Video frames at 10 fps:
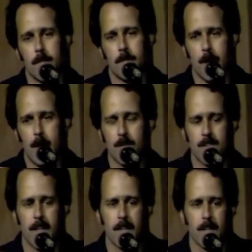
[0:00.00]
I would
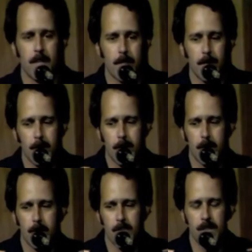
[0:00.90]
say that
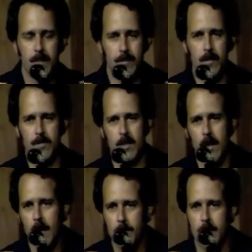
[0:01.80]
she influenced a
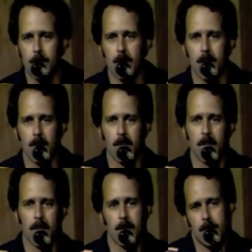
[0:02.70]
lot of people here,
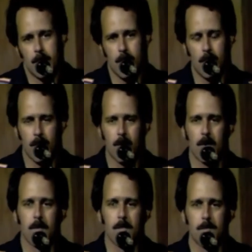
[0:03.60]
and although
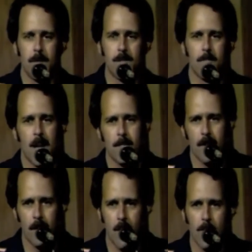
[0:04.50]
her speech might have
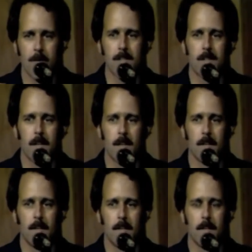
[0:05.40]
been alarmist,
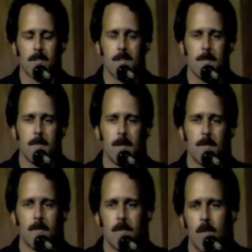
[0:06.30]
there seemed to be
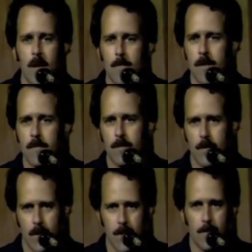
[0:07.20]
quite a bit of
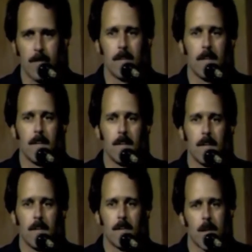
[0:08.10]

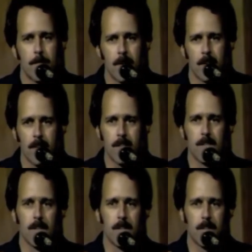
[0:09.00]
credibility
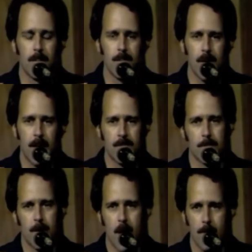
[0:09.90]
to it. Could you have
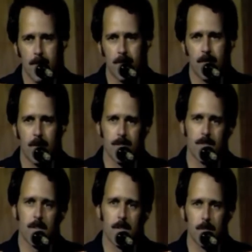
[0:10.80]
some comment as far
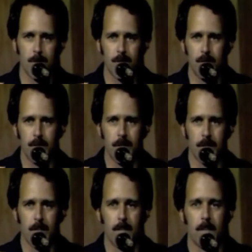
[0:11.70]
as what you
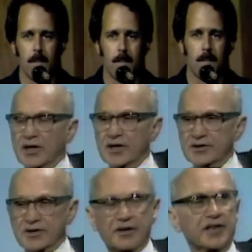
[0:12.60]
feel? Sure. There's
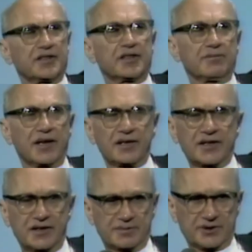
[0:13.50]
a great deal of merit
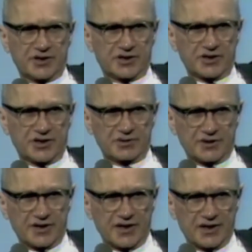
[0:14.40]
in the position she
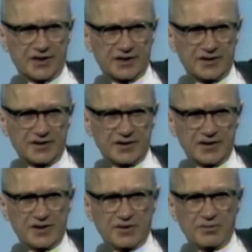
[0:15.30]
was taking.
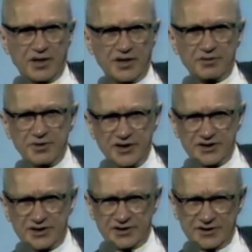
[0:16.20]
One of the
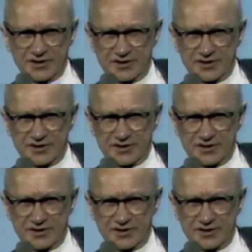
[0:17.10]
reasons,